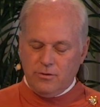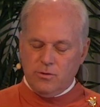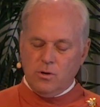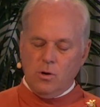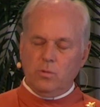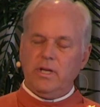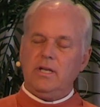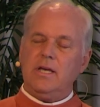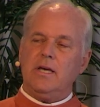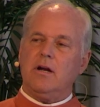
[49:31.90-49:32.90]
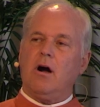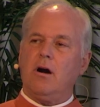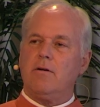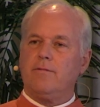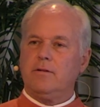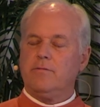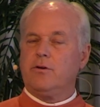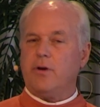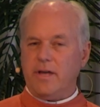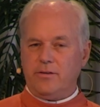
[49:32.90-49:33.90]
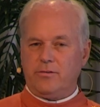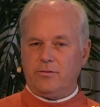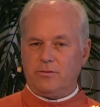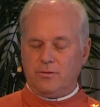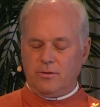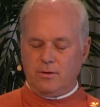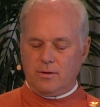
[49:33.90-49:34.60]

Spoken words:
You only need a heart full of grace,